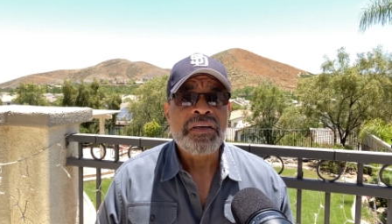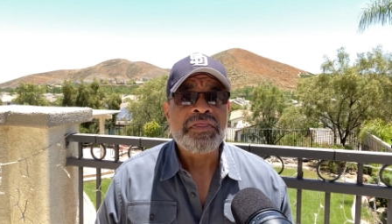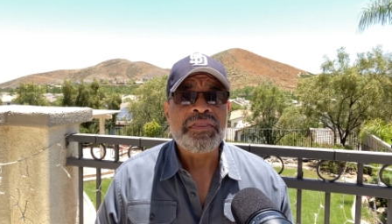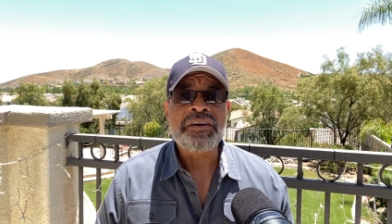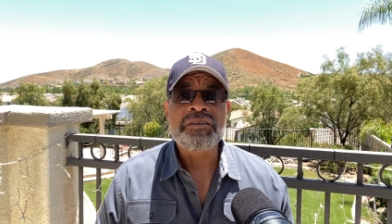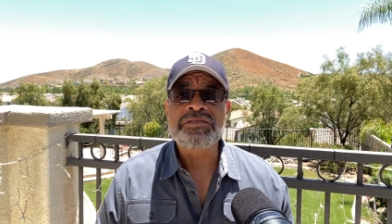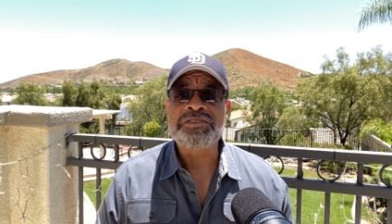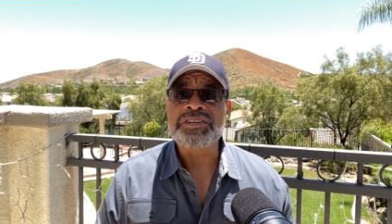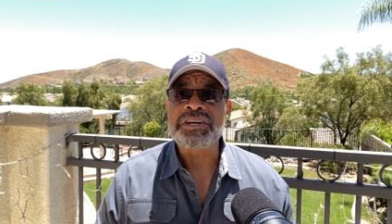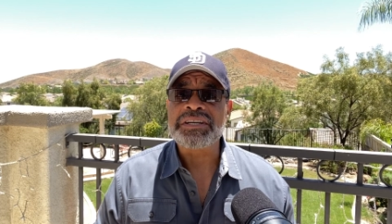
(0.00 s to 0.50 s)

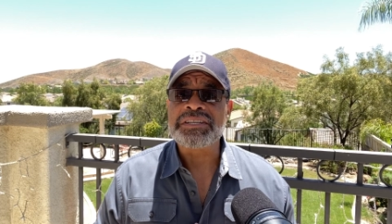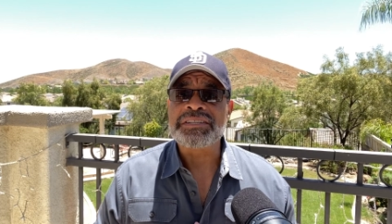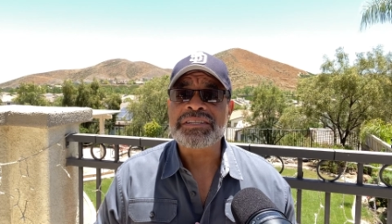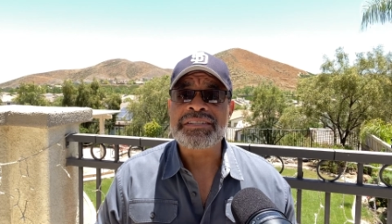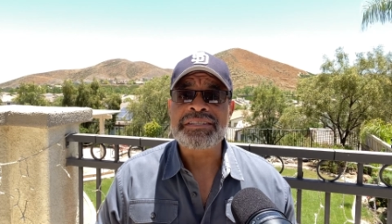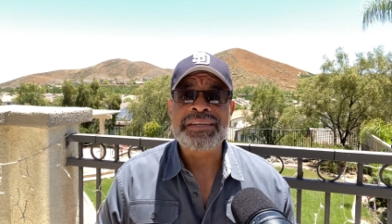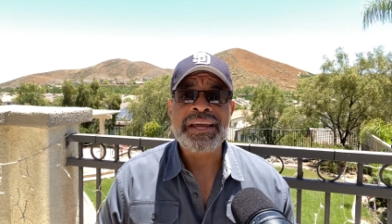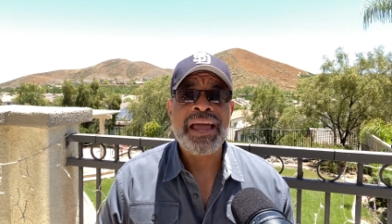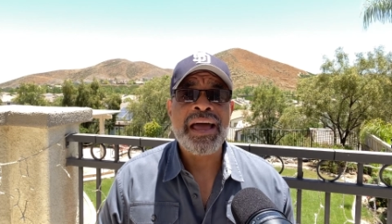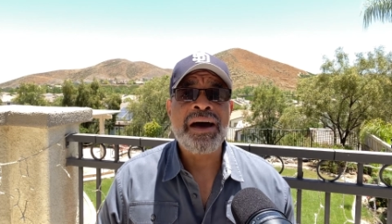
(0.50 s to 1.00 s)
they're
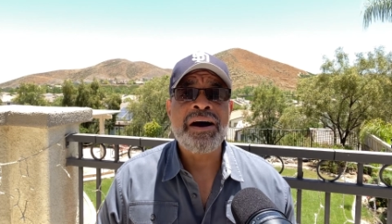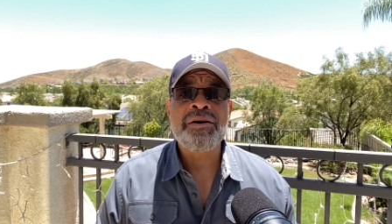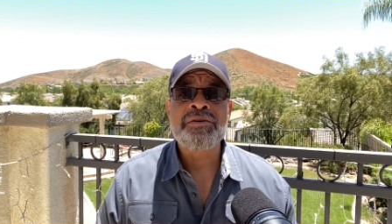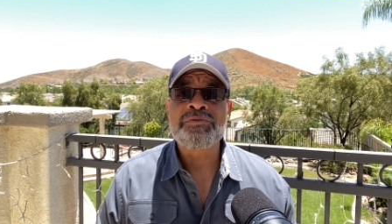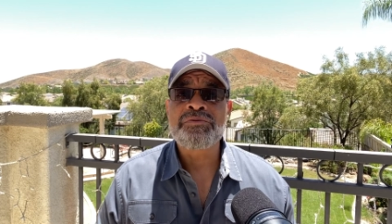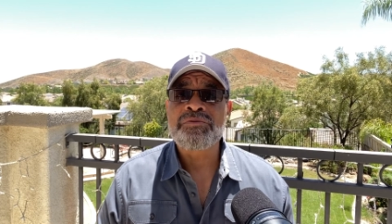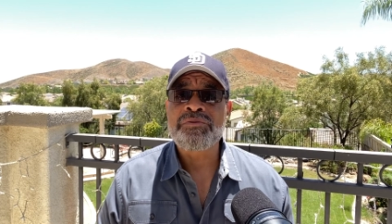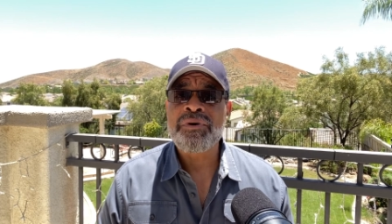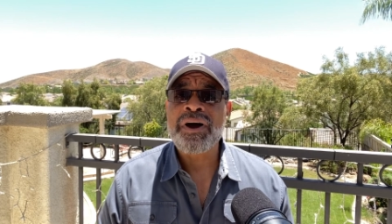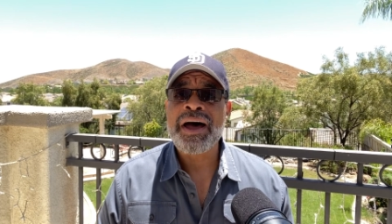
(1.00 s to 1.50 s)
just
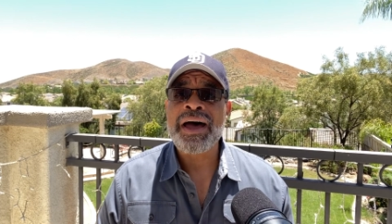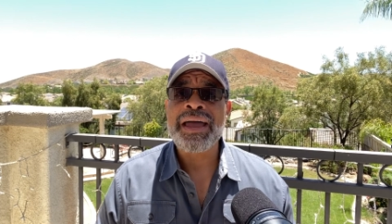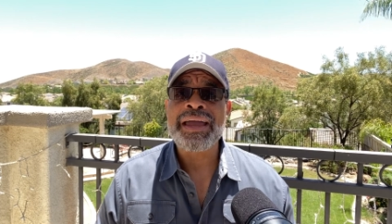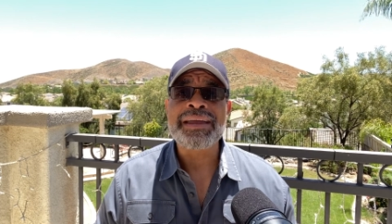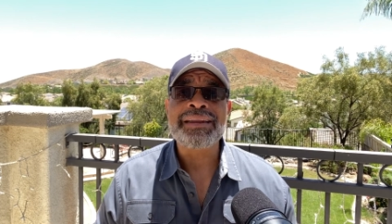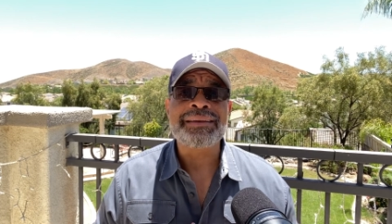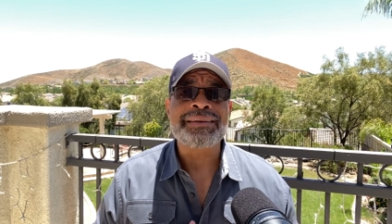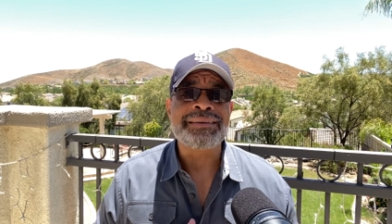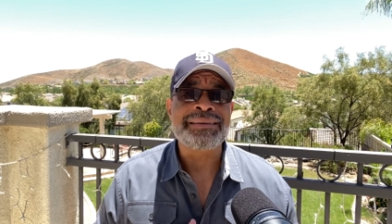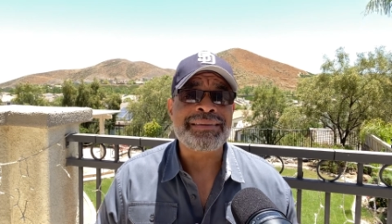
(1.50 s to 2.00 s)

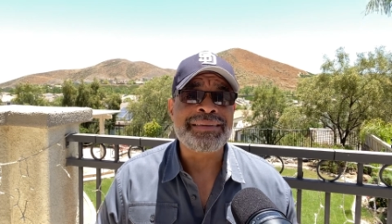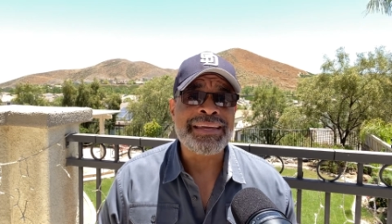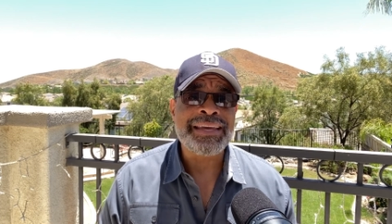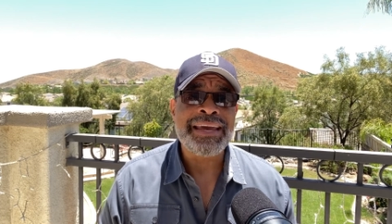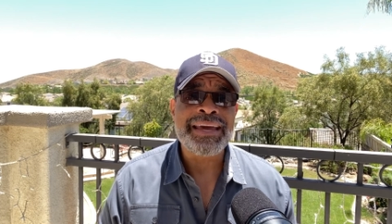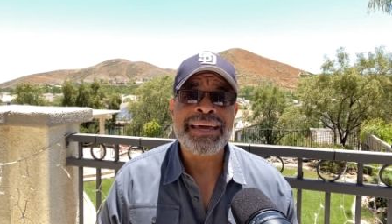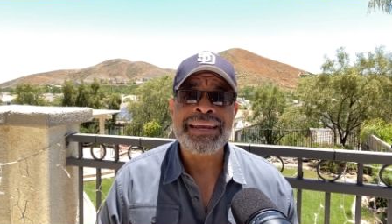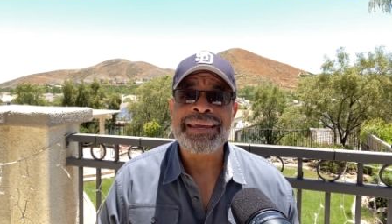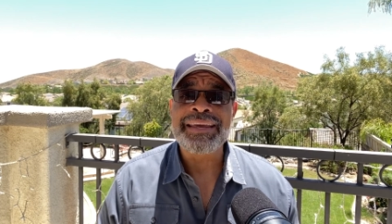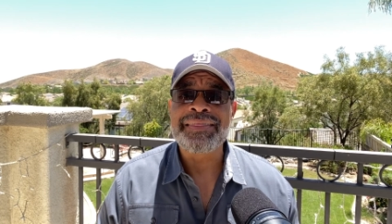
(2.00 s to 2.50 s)
downright
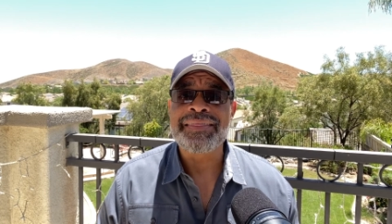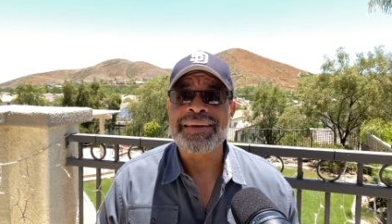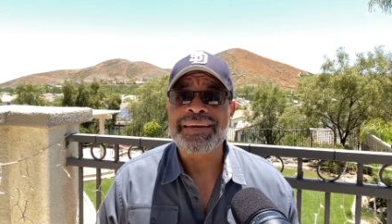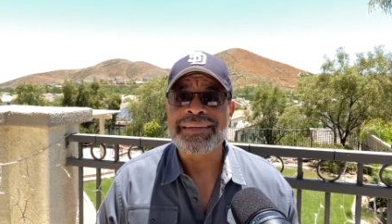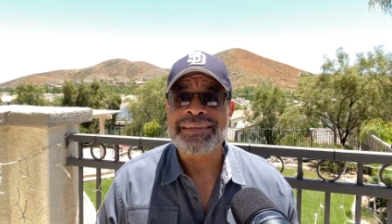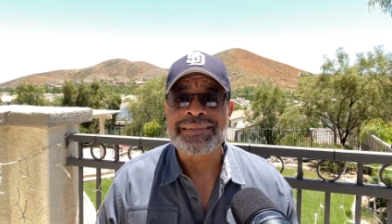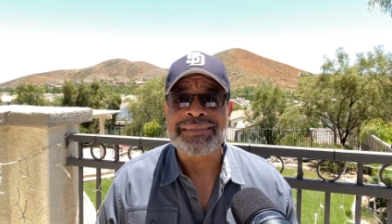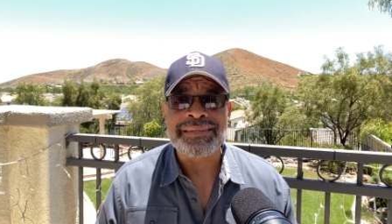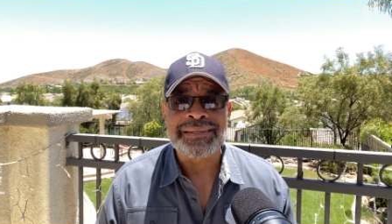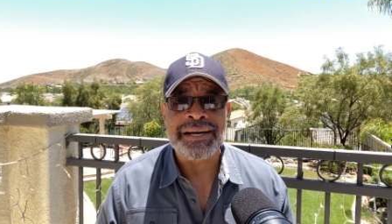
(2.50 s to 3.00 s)
dead in the
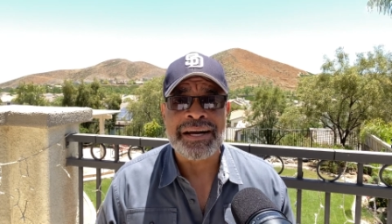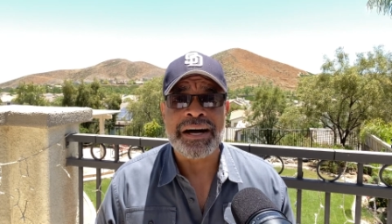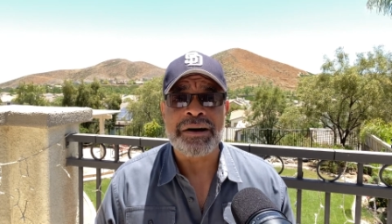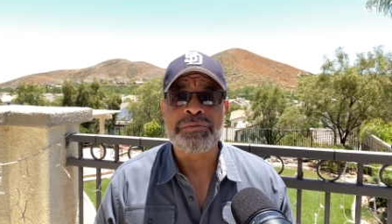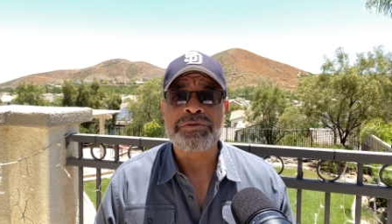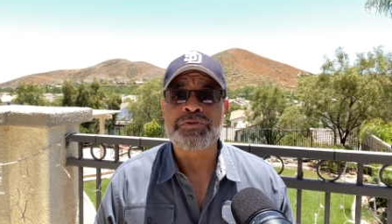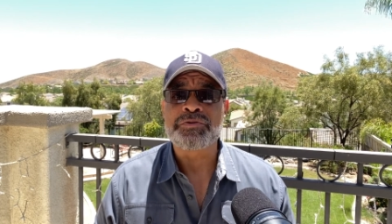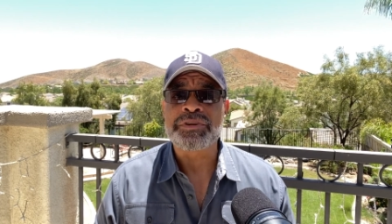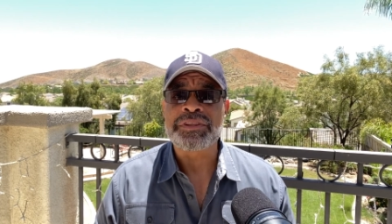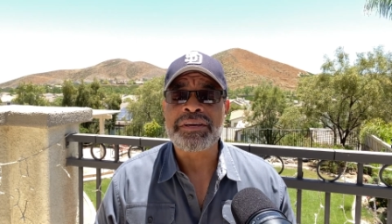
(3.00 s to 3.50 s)

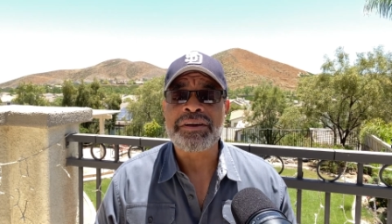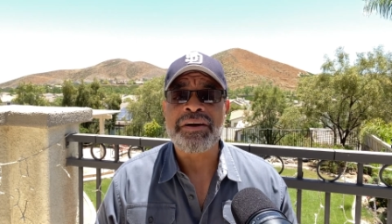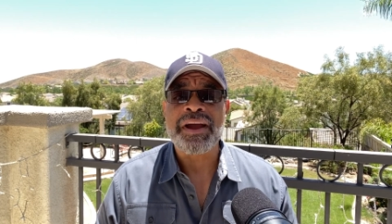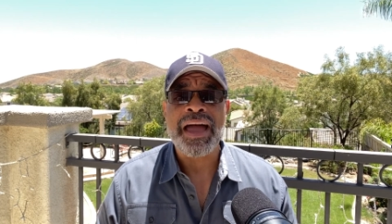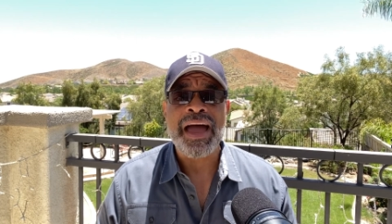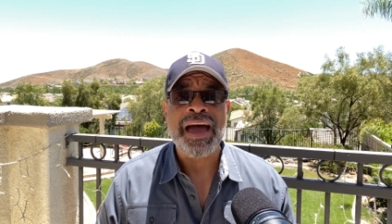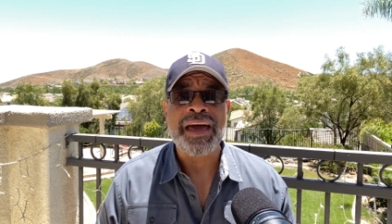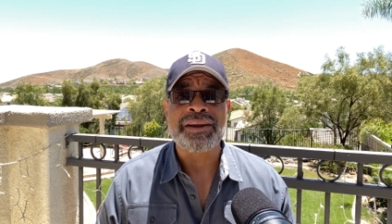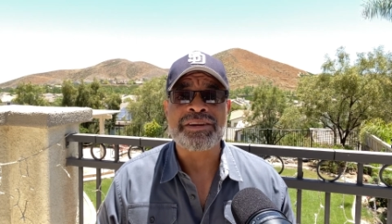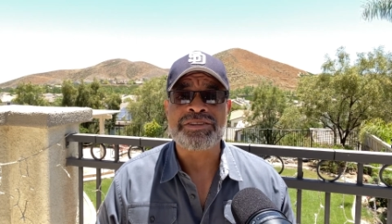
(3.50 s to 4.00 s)
dumps with their
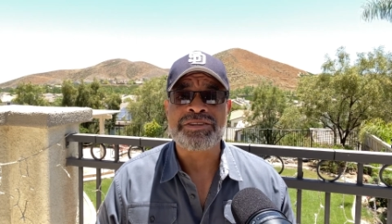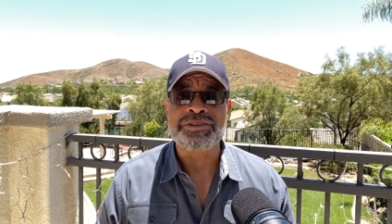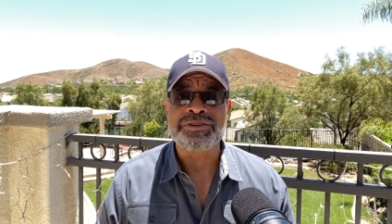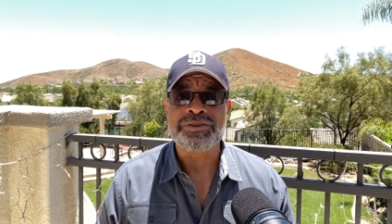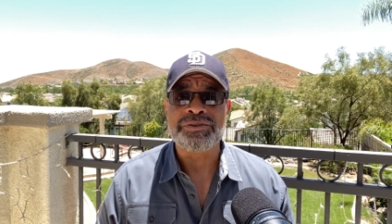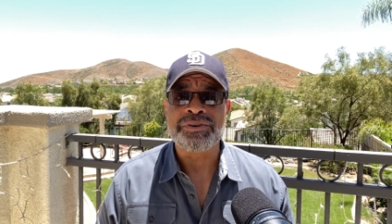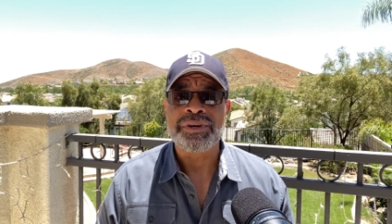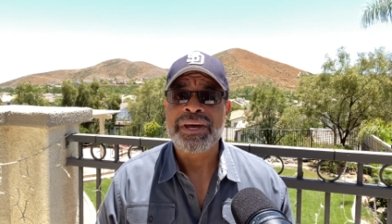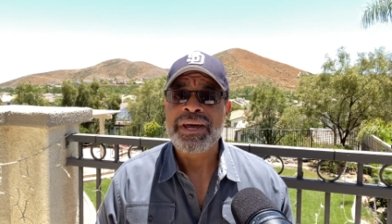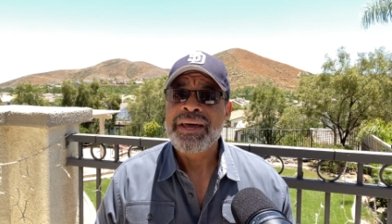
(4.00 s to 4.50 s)
attitude.